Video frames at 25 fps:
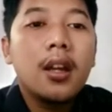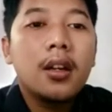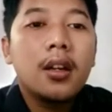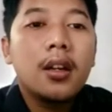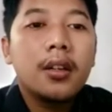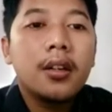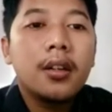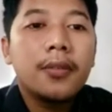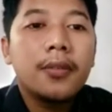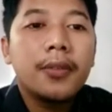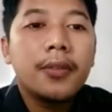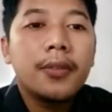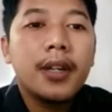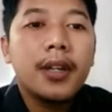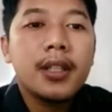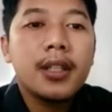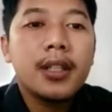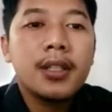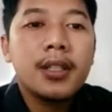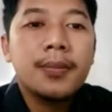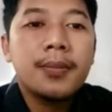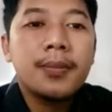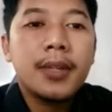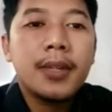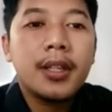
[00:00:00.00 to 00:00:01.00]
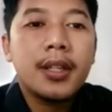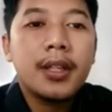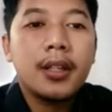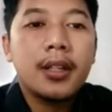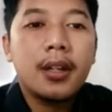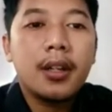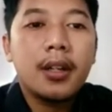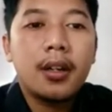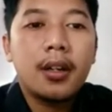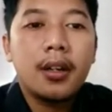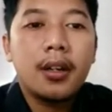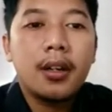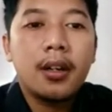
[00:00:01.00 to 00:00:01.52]
the first
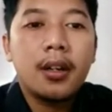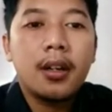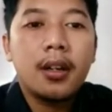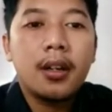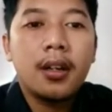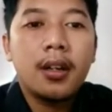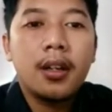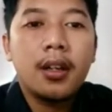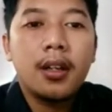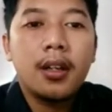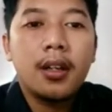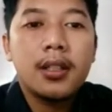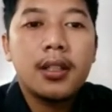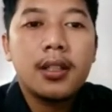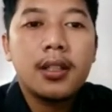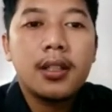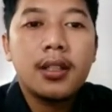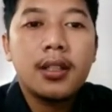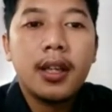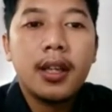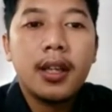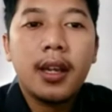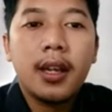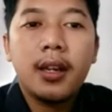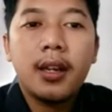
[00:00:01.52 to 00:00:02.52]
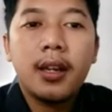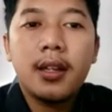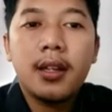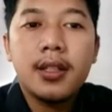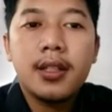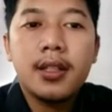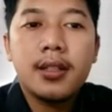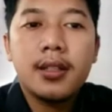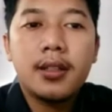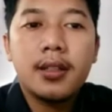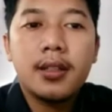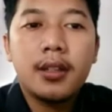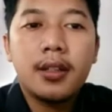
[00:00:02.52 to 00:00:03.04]
speaker, the second
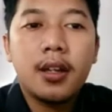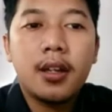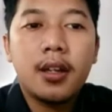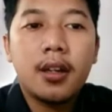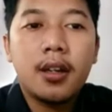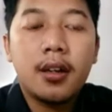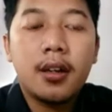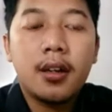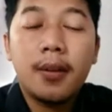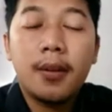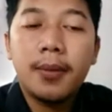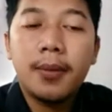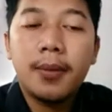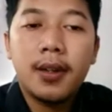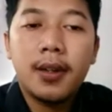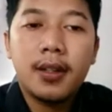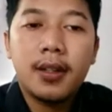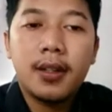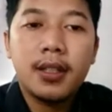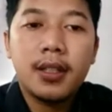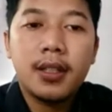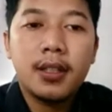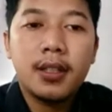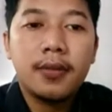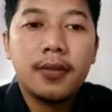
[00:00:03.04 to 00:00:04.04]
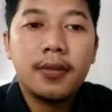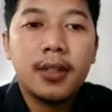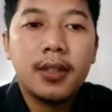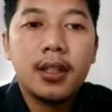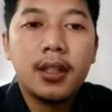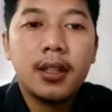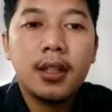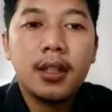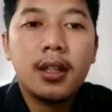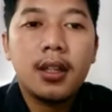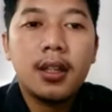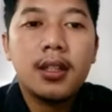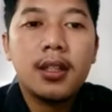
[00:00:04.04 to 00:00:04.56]
listener or participant,
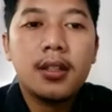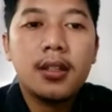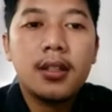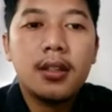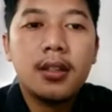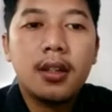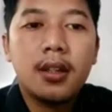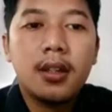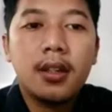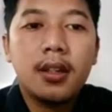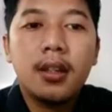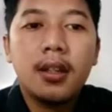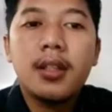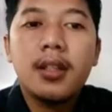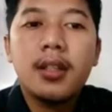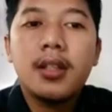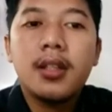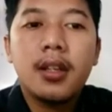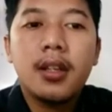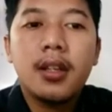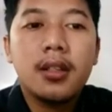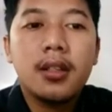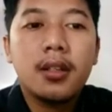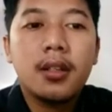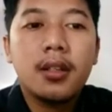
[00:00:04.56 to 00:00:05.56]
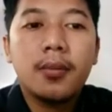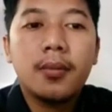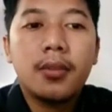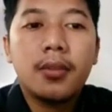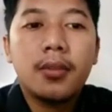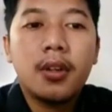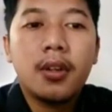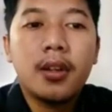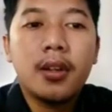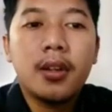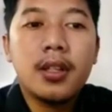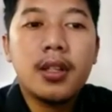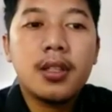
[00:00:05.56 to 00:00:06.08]
the third changing
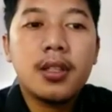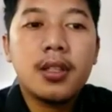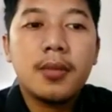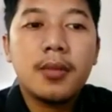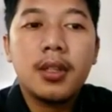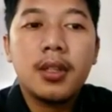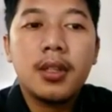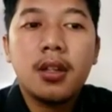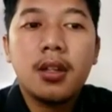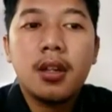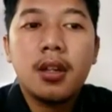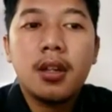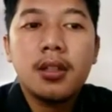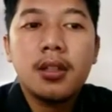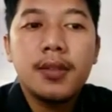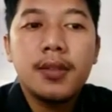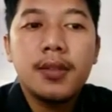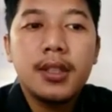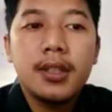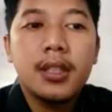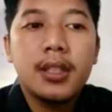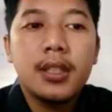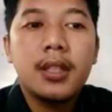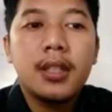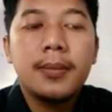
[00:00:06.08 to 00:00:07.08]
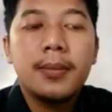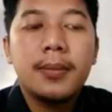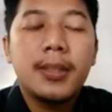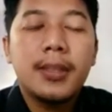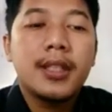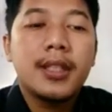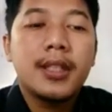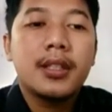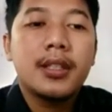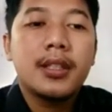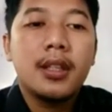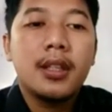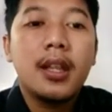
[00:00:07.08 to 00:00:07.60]
condition because of the third
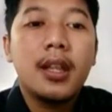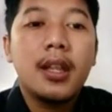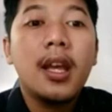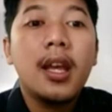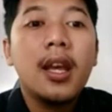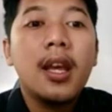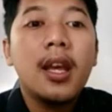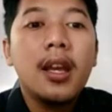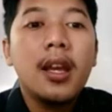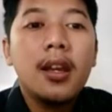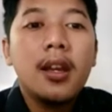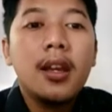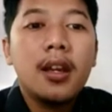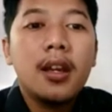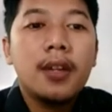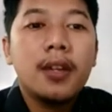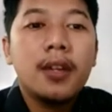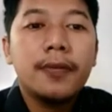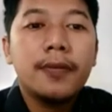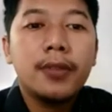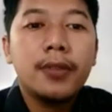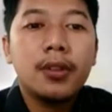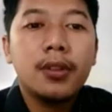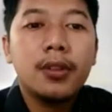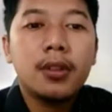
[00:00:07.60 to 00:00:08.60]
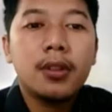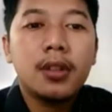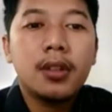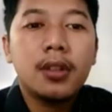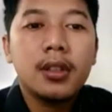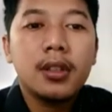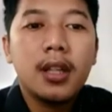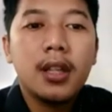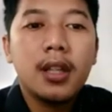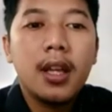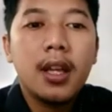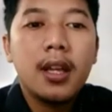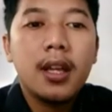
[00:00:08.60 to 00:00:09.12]
person, and the fourth
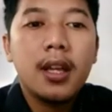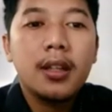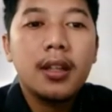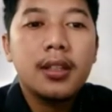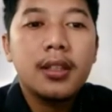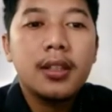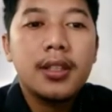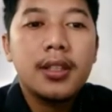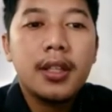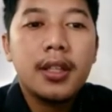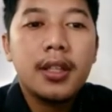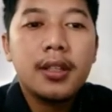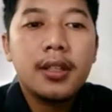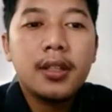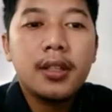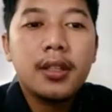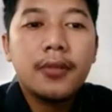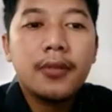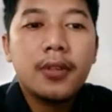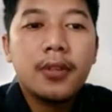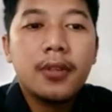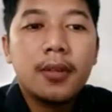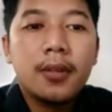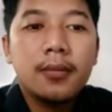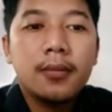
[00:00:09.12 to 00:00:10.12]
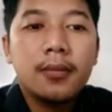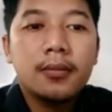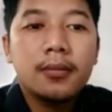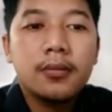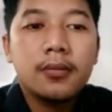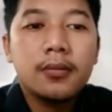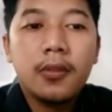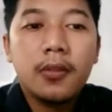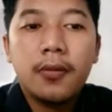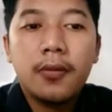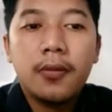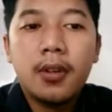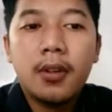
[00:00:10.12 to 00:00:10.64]
changing from
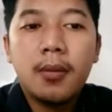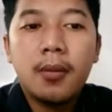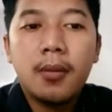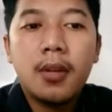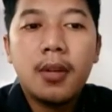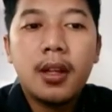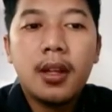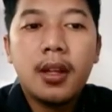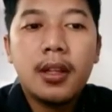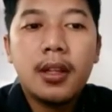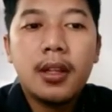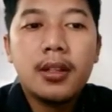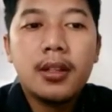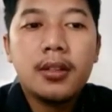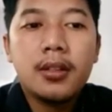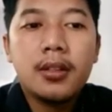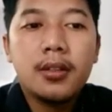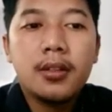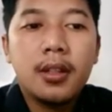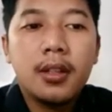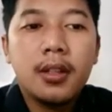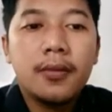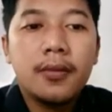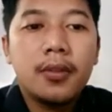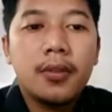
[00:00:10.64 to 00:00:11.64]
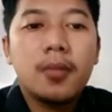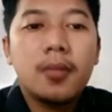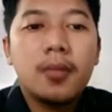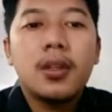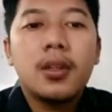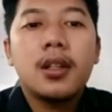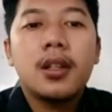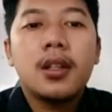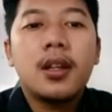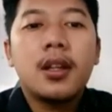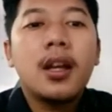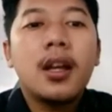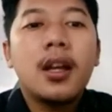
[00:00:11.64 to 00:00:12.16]
formal into
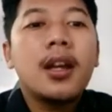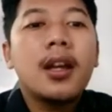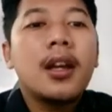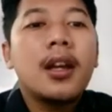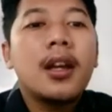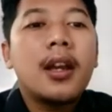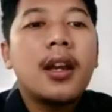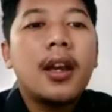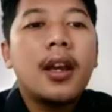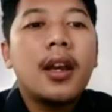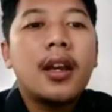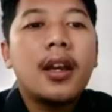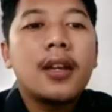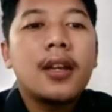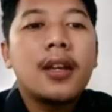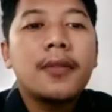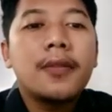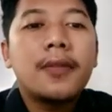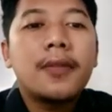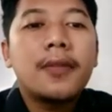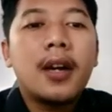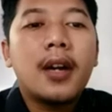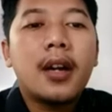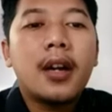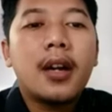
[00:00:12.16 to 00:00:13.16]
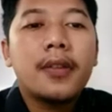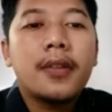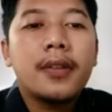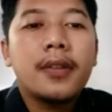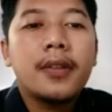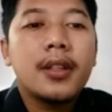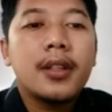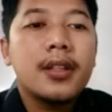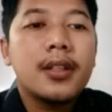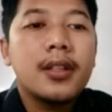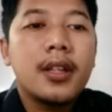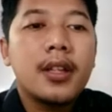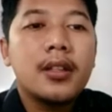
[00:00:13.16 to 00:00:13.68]
informal, and the five
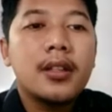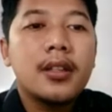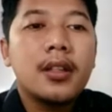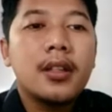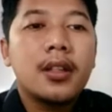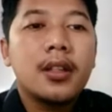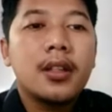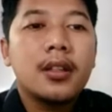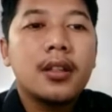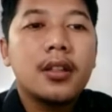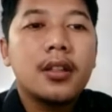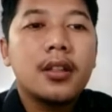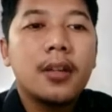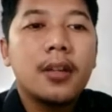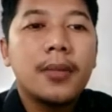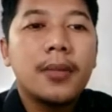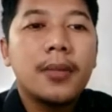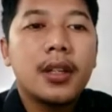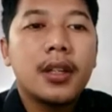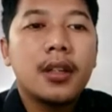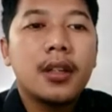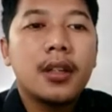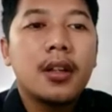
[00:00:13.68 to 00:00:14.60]
changing the topic.